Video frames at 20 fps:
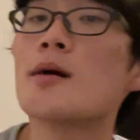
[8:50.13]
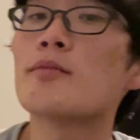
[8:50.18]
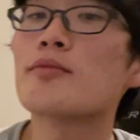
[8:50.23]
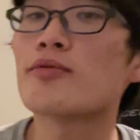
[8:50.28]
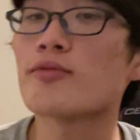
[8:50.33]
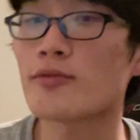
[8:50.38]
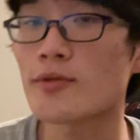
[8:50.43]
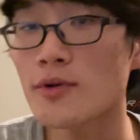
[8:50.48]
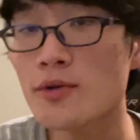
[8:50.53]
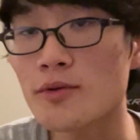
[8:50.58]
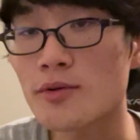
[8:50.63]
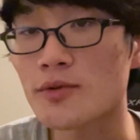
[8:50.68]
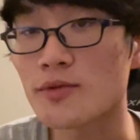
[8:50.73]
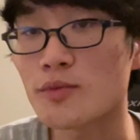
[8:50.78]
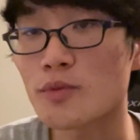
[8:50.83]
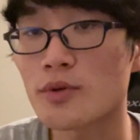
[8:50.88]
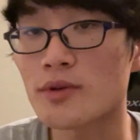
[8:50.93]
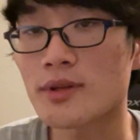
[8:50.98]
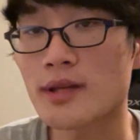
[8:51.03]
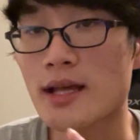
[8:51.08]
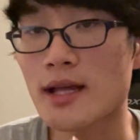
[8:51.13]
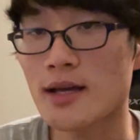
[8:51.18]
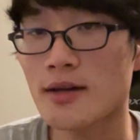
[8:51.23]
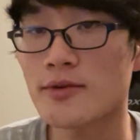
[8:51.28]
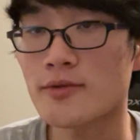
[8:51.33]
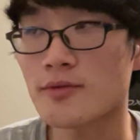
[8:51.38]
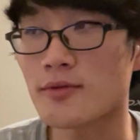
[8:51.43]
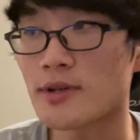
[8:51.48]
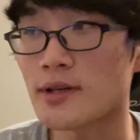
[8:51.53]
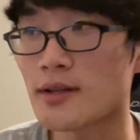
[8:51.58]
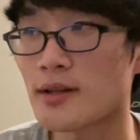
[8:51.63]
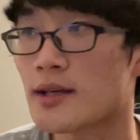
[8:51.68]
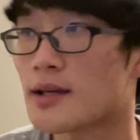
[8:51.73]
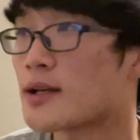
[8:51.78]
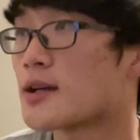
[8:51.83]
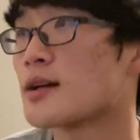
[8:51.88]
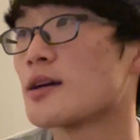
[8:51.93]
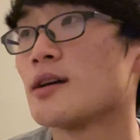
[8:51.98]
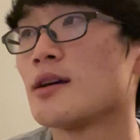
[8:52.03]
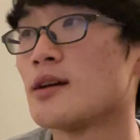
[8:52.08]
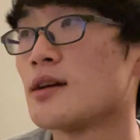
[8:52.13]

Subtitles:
Pros was actually like